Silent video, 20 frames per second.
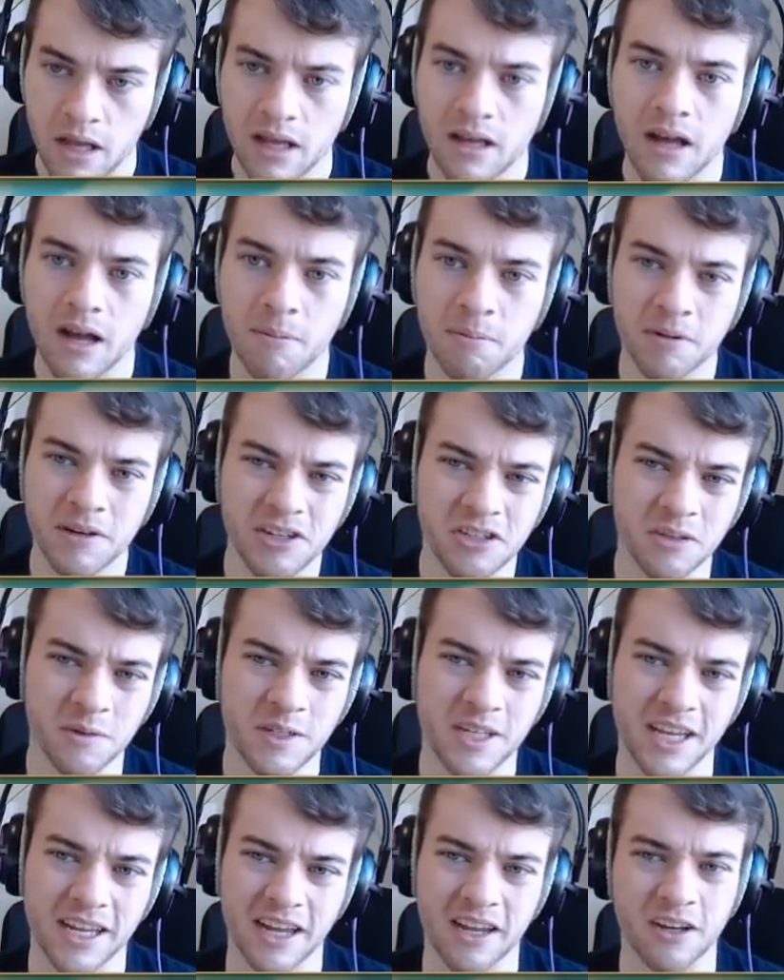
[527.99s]
I'm pretty sure we
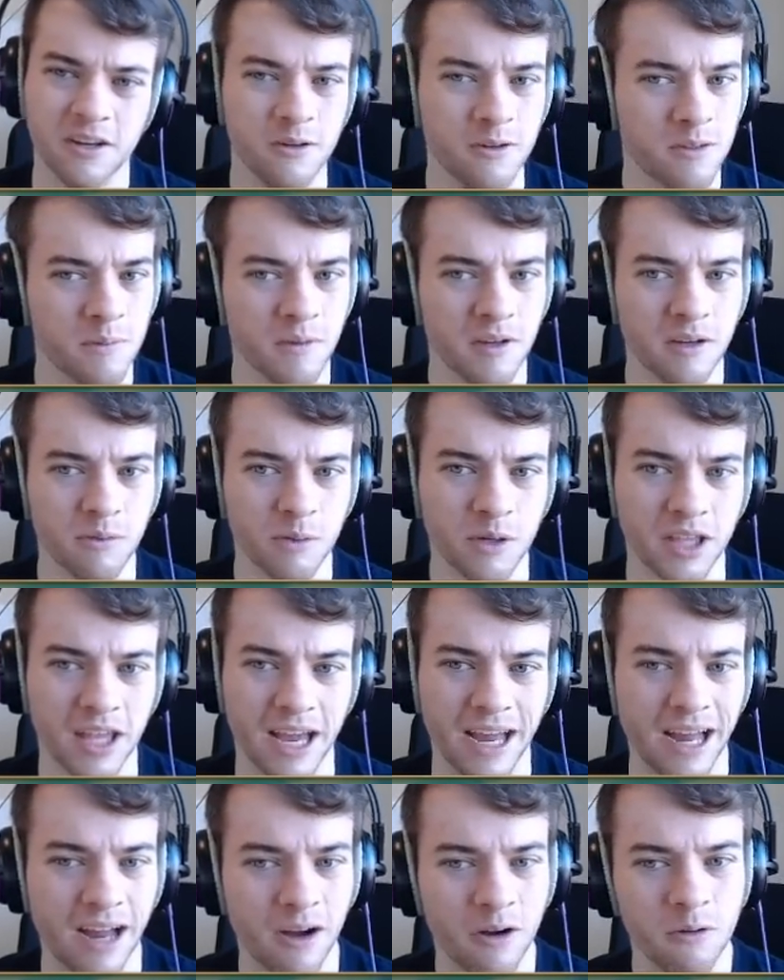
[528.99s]
take on Guzma with
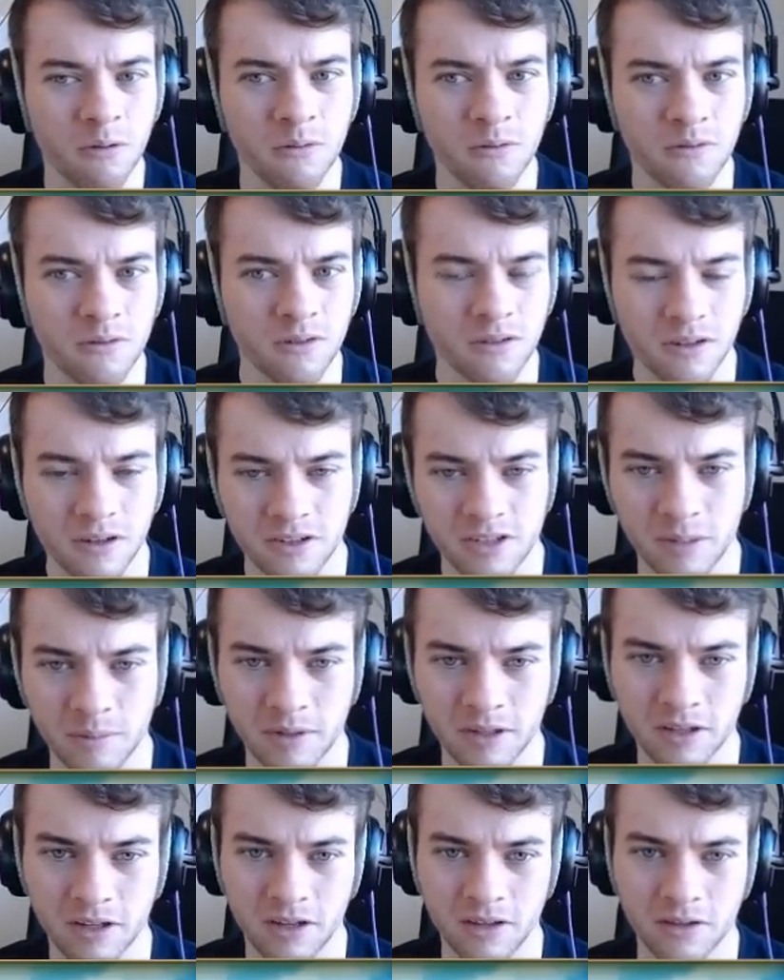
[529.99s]
How or something
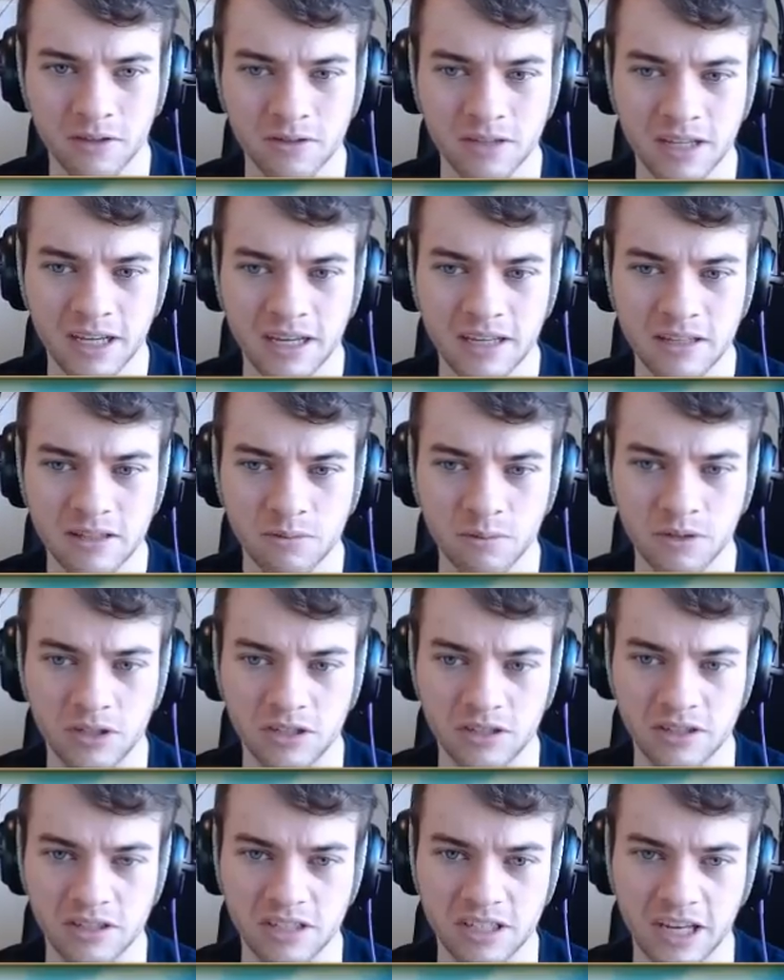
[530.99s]
along those lines, which is
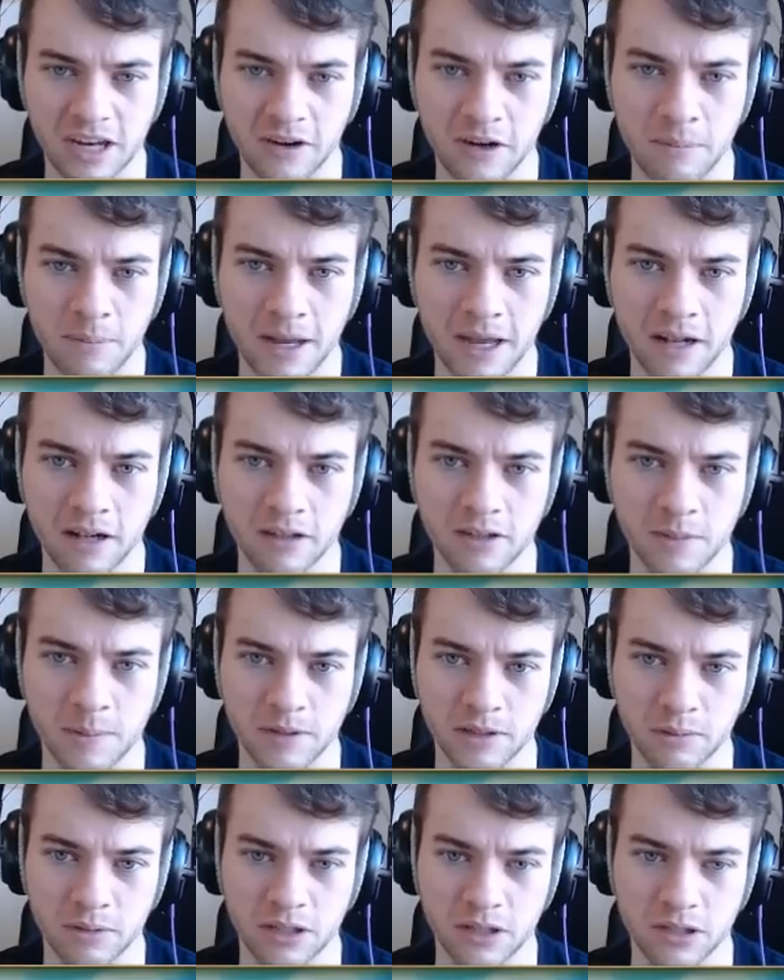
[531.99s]
a scary battle,
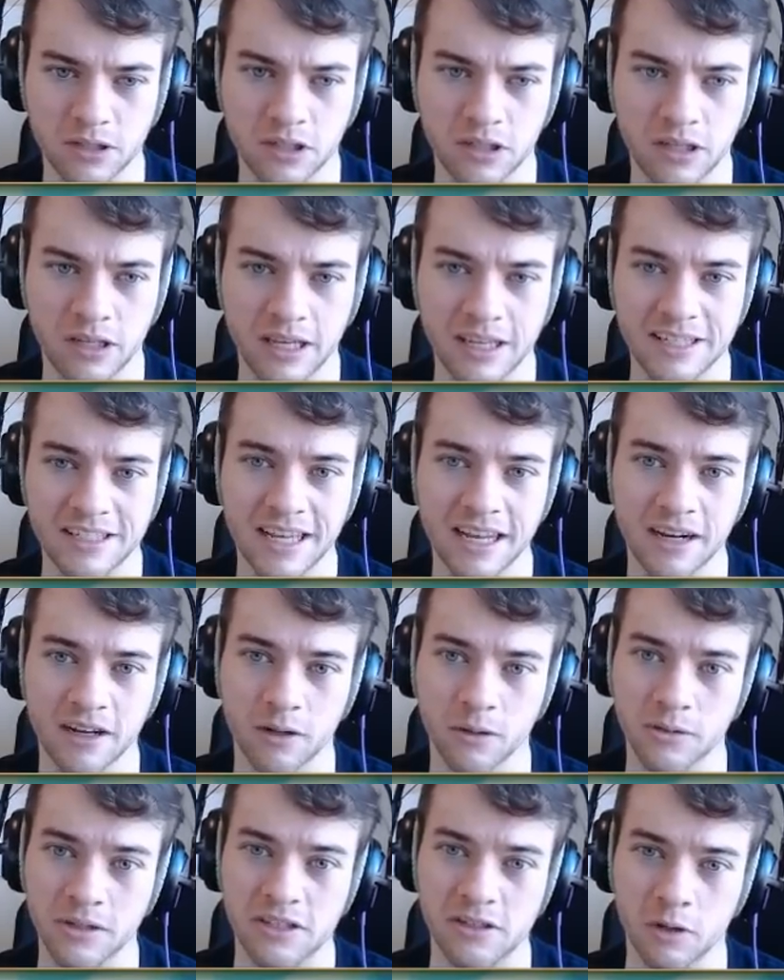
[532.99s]
especially with those... He's got a
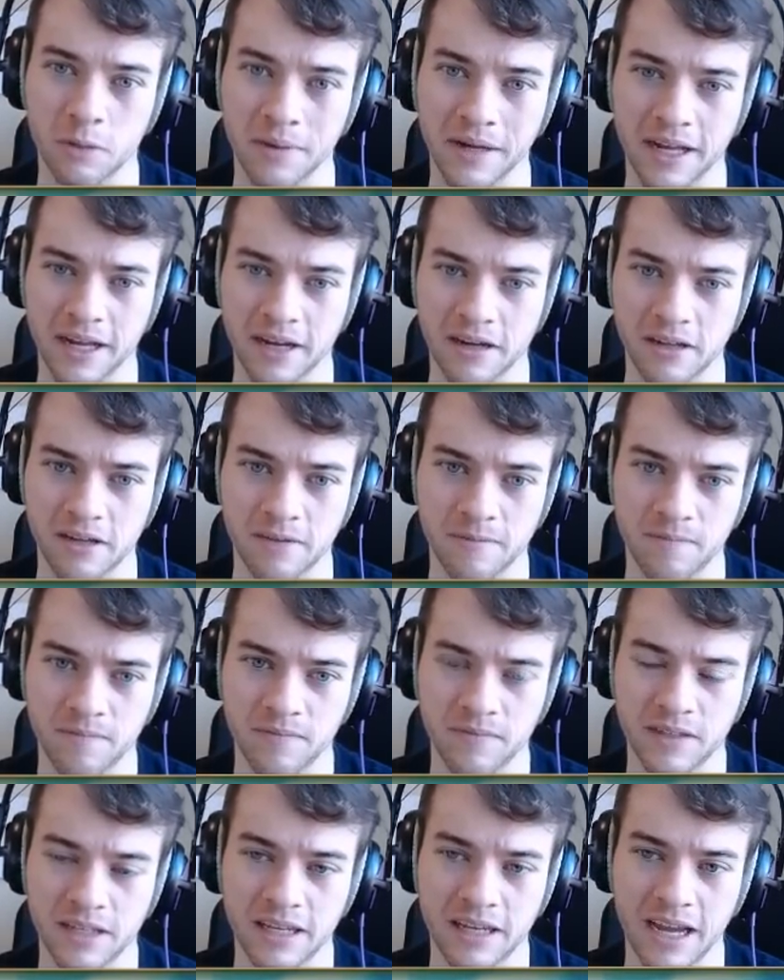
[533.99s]
Golisopod. pod.
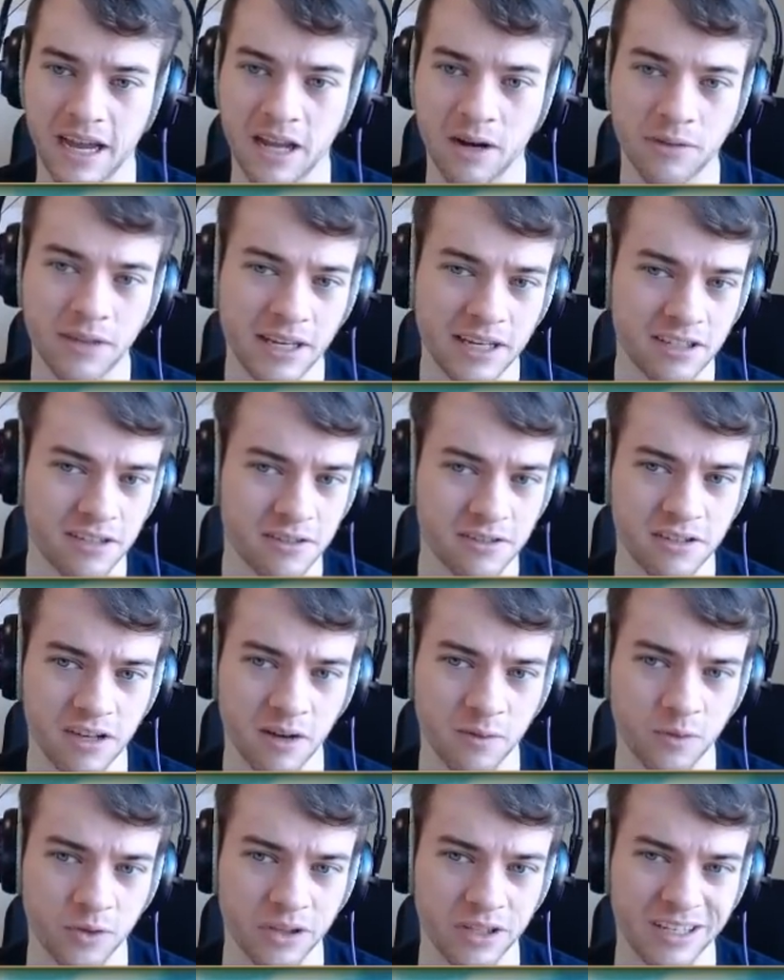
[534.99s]
I don't think he starts
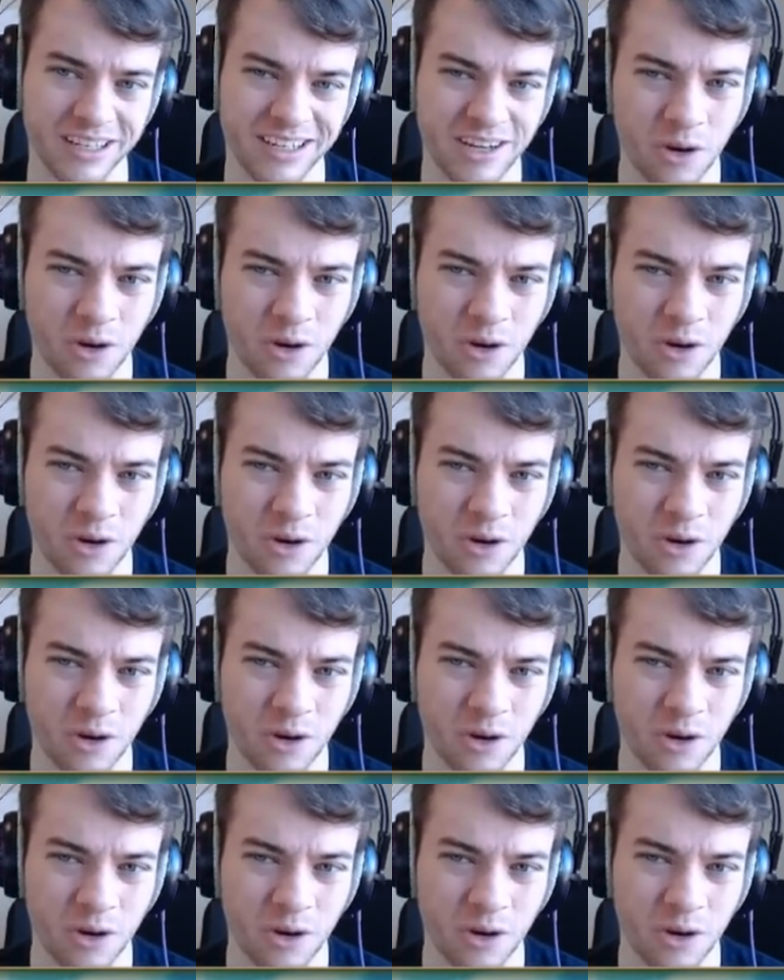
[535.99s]
off with it.